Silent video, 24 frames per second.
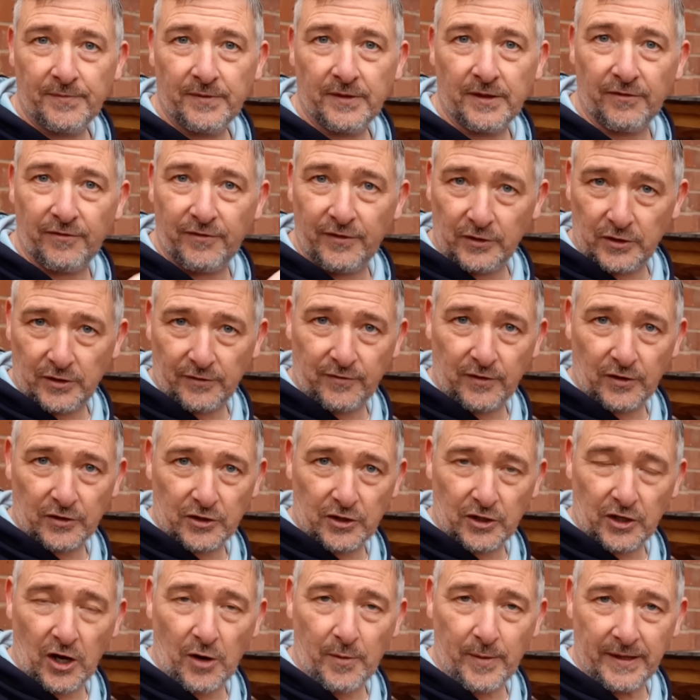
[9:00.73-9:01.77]
The filter floss
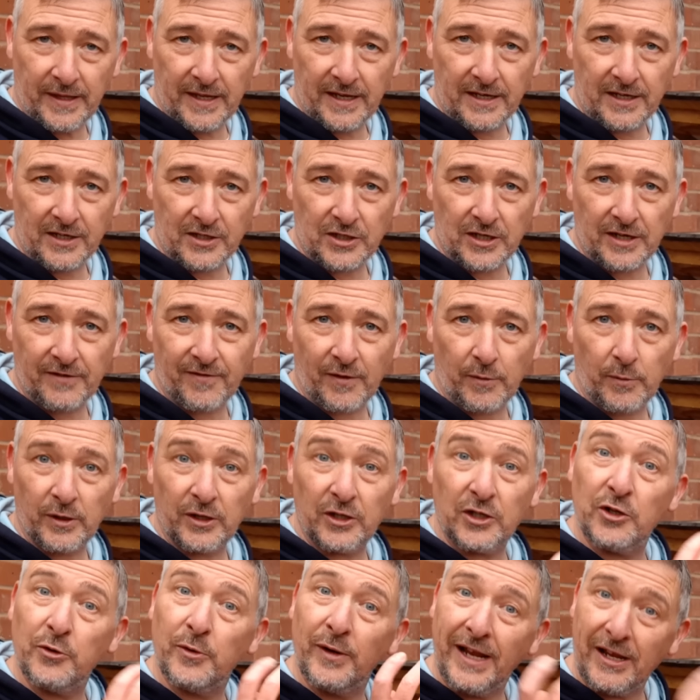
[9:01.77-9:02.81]
could go in there, you see, if I wanted
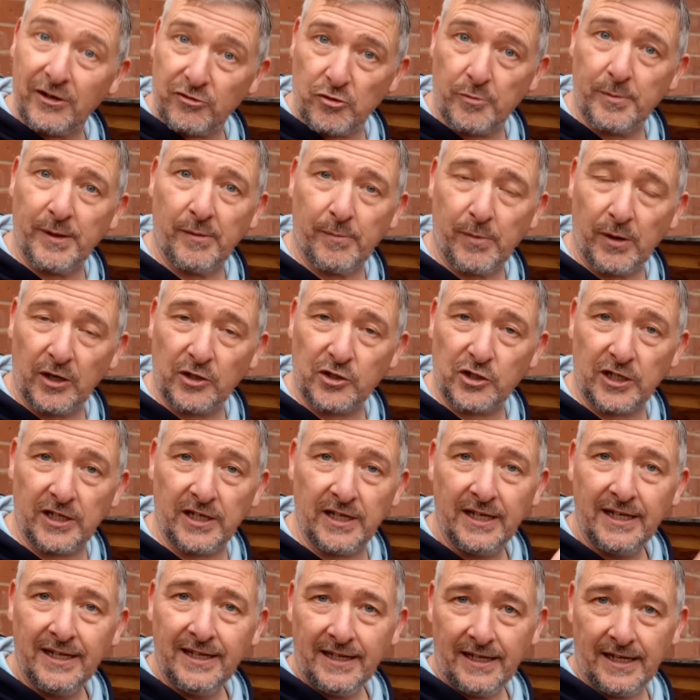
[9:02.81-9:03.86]
to do an extra bit of polishing
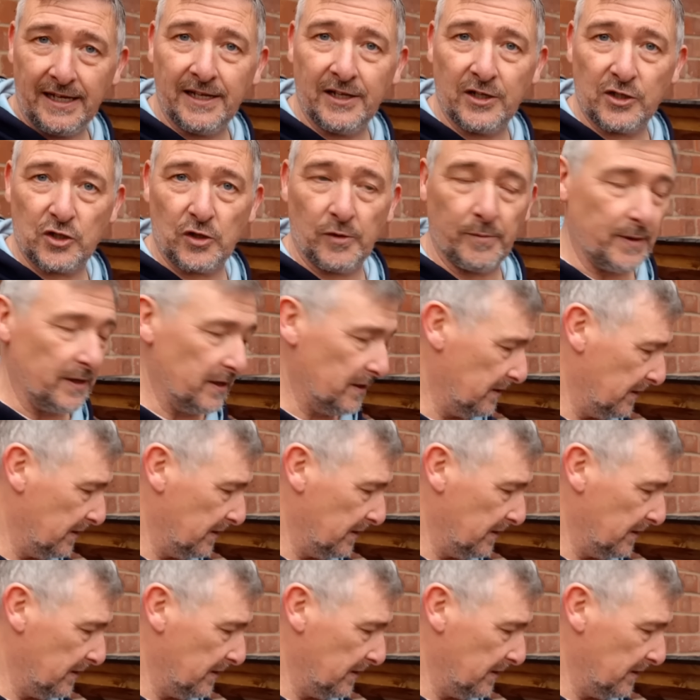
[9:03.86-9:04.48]
in the summer.